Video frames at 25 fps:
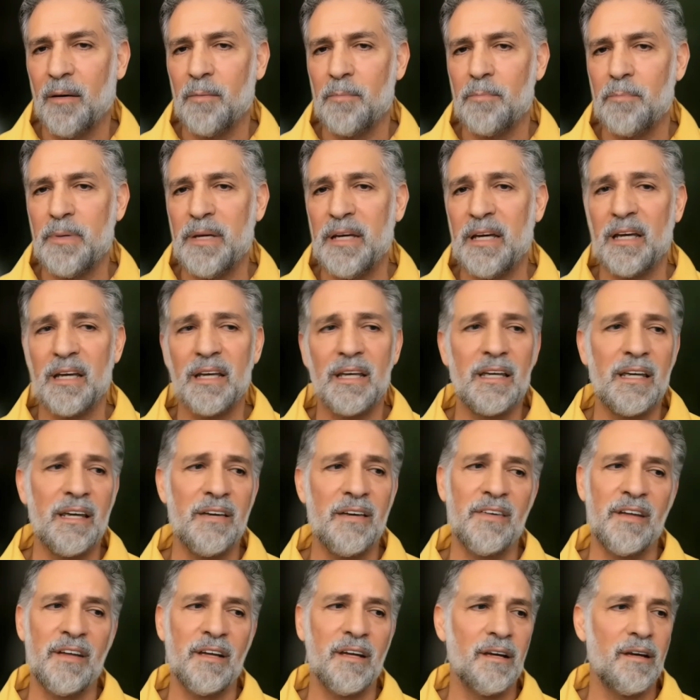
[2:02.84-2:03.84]
being
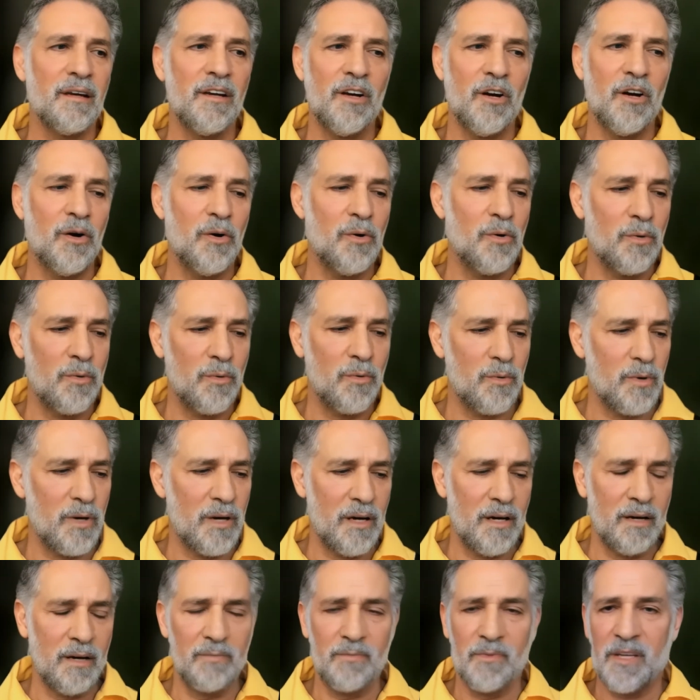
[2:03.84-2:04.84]
given,
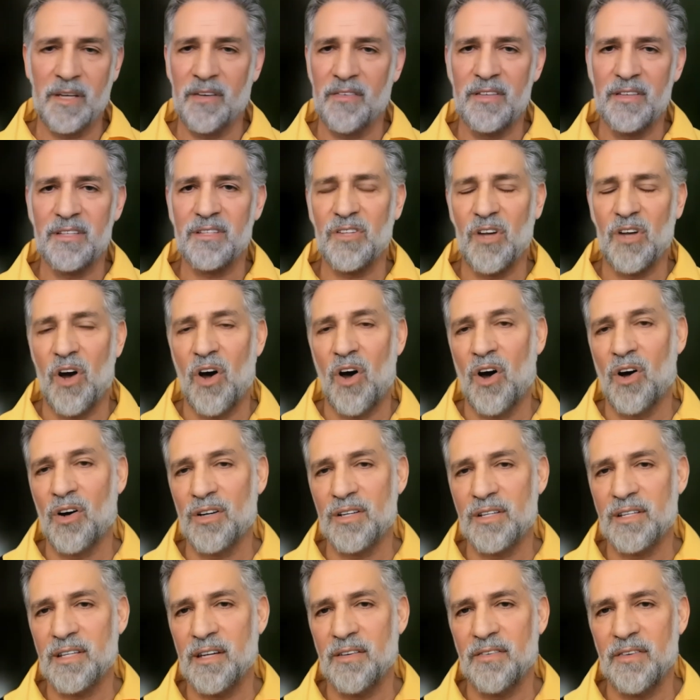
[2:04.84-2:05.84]
given
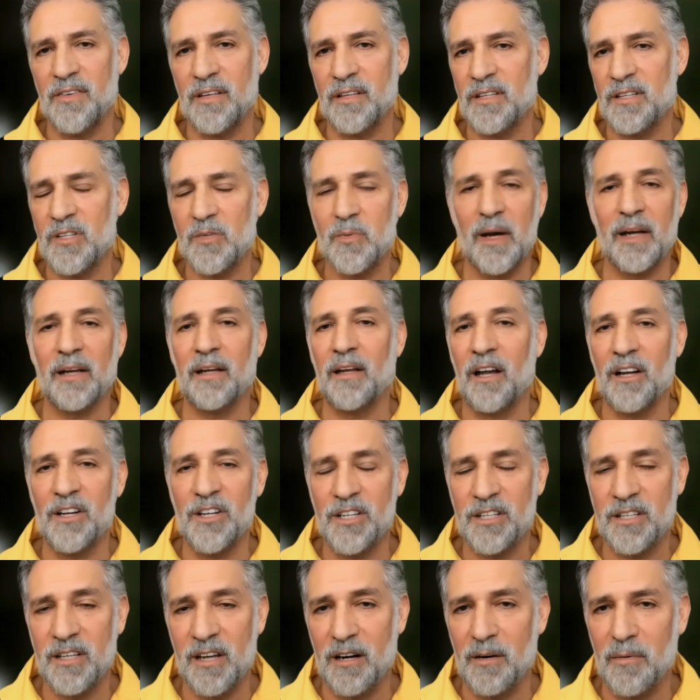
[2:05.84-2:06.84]
songs, given sweat lodge
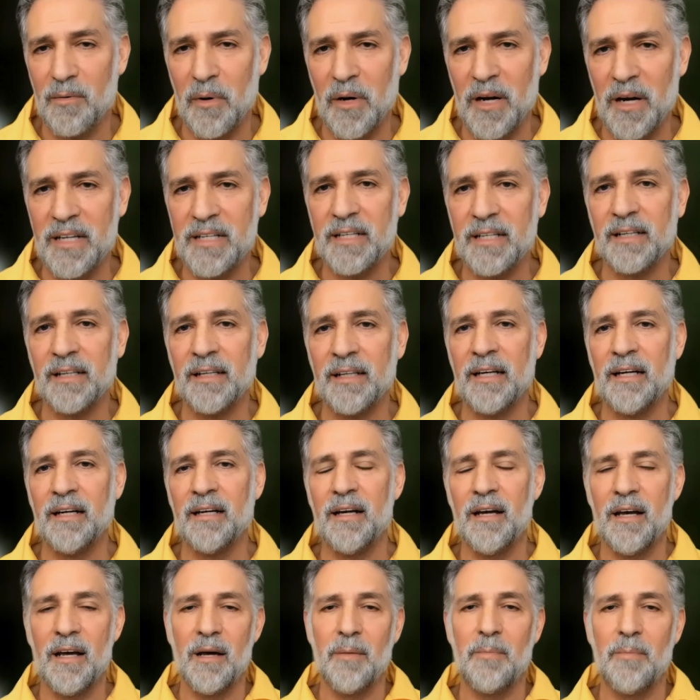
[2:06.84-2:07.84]
ceremony to lead,
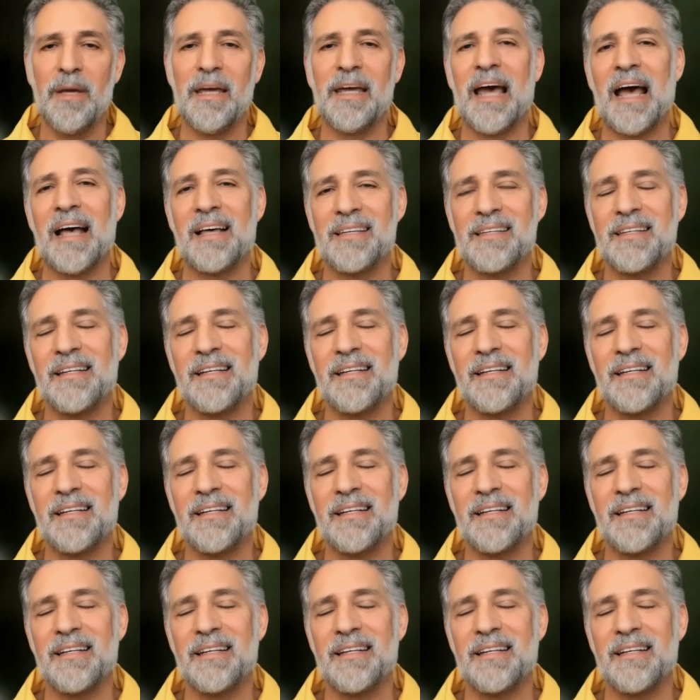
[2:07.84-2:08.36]
being asked